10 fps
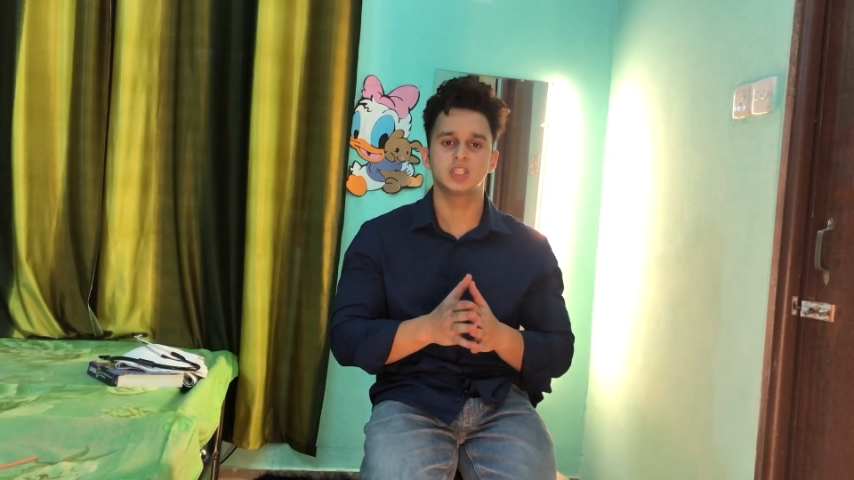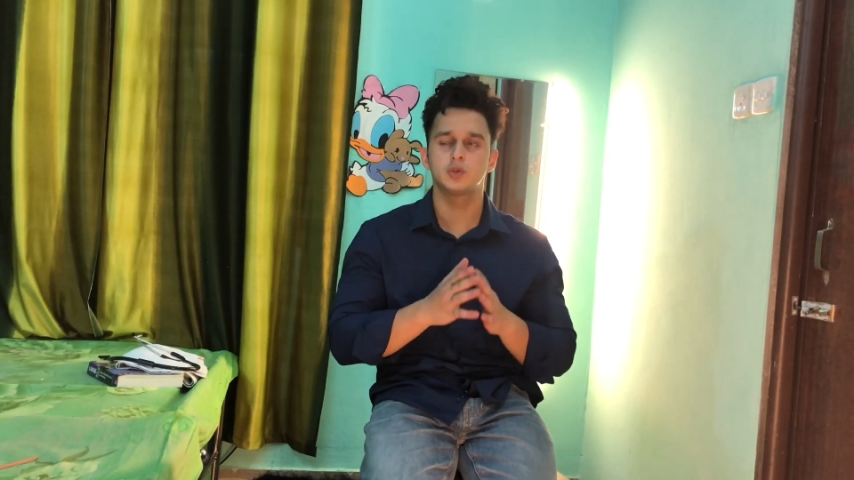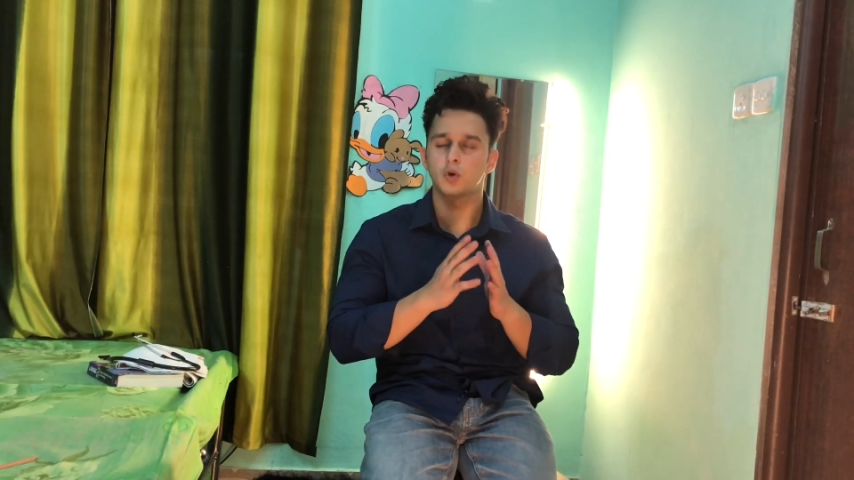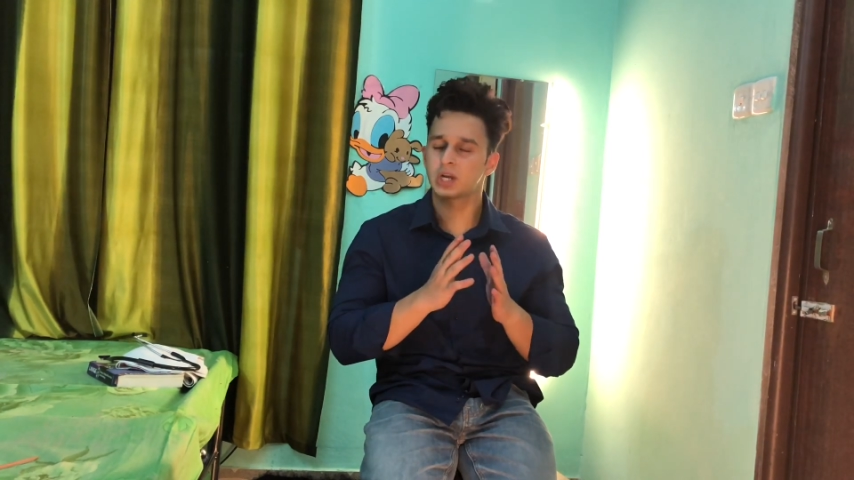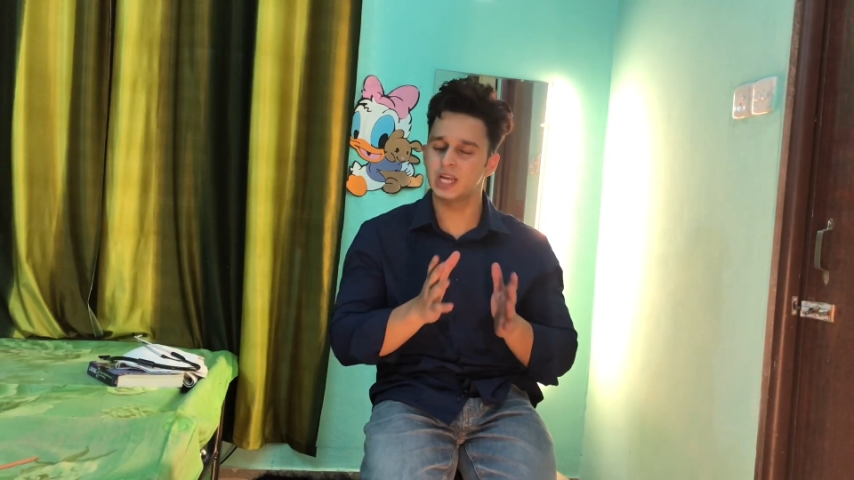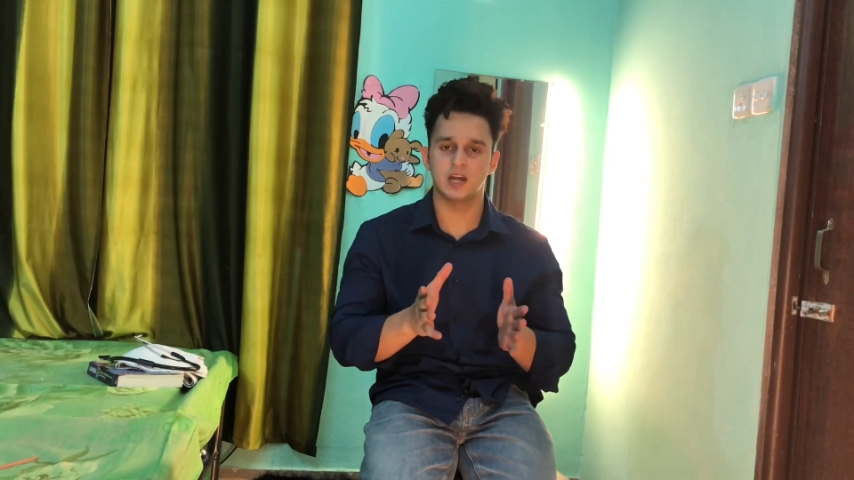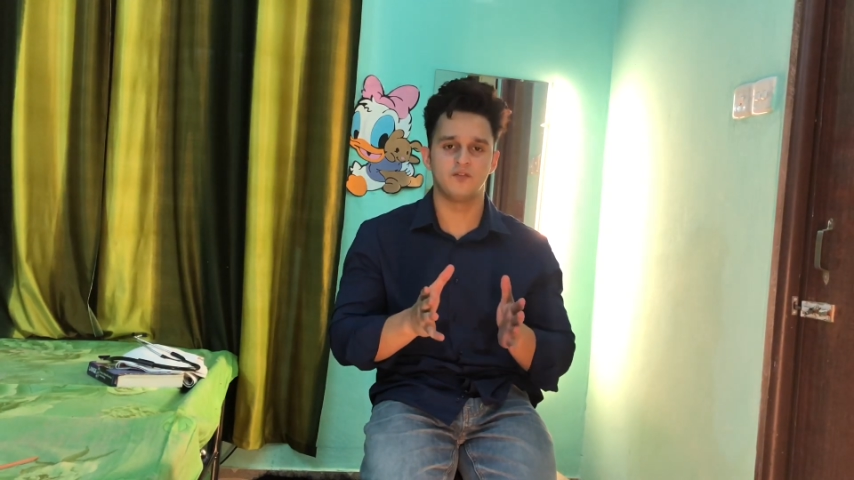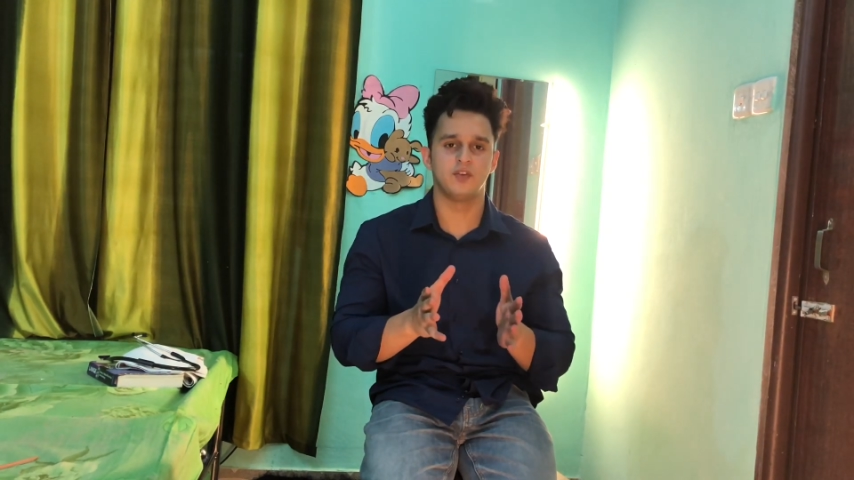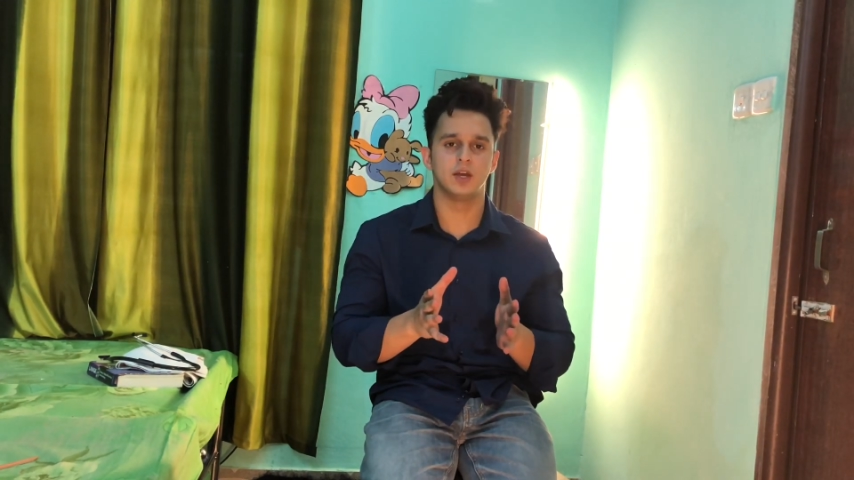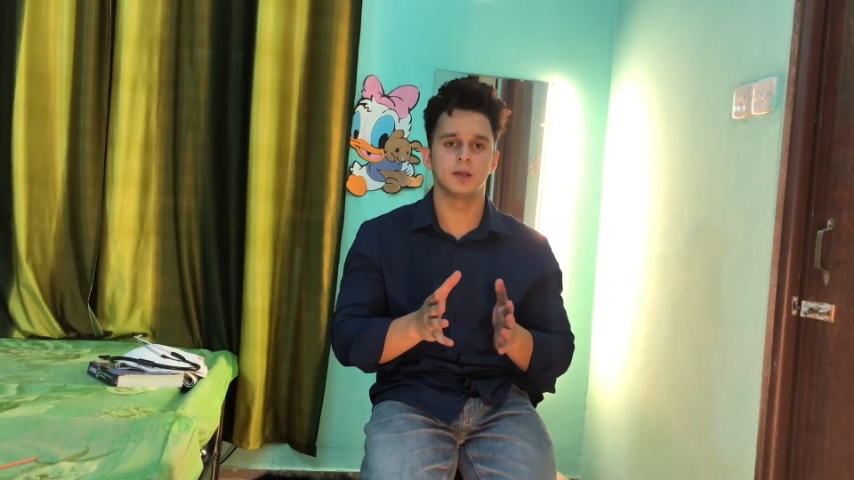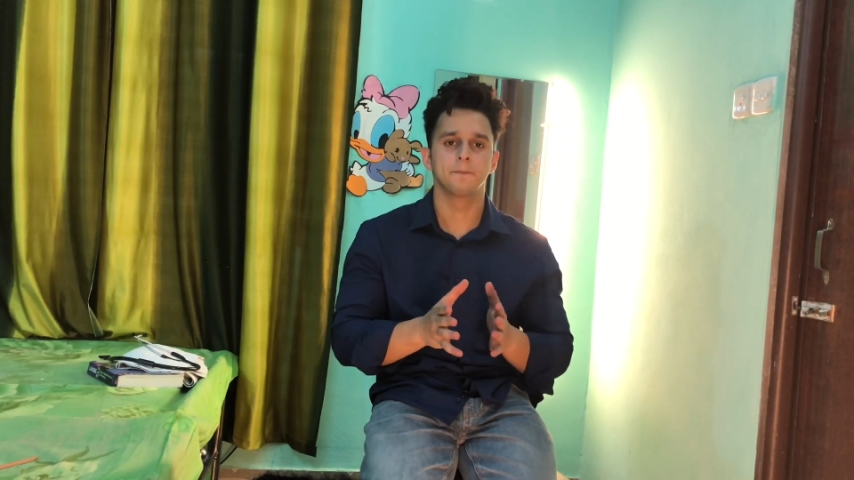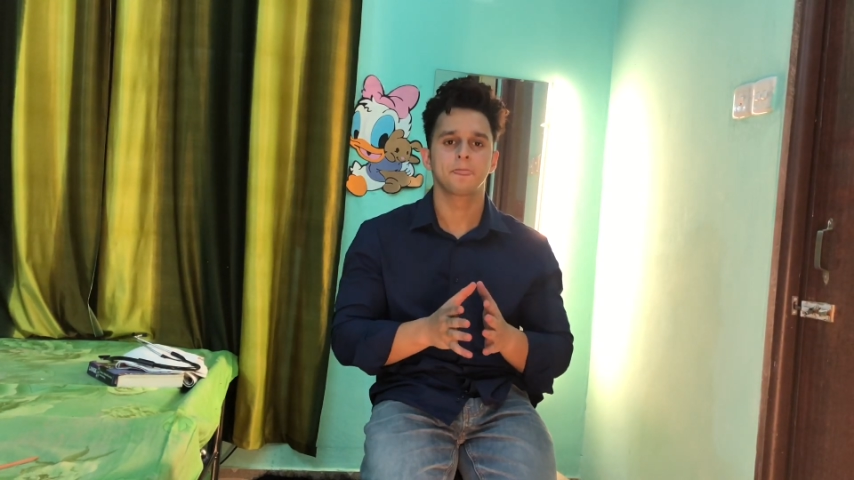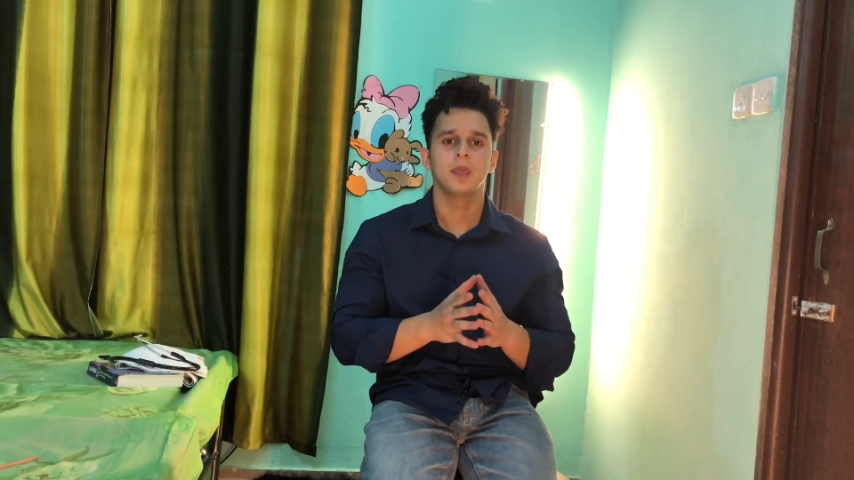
totally unfair